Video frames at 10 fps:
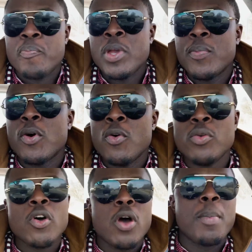People
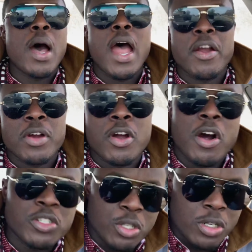who know about
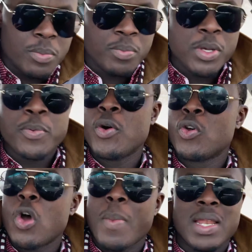agriculture, people
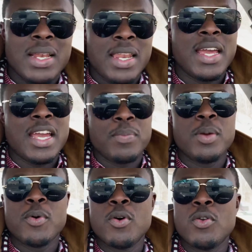who know about the land,
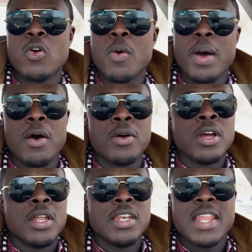people who know about
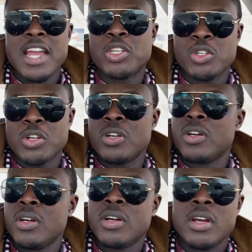nature.
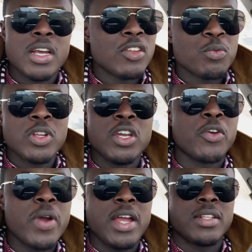It's really
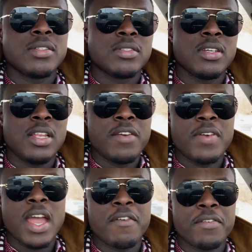great to live
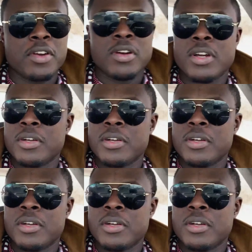in Africa.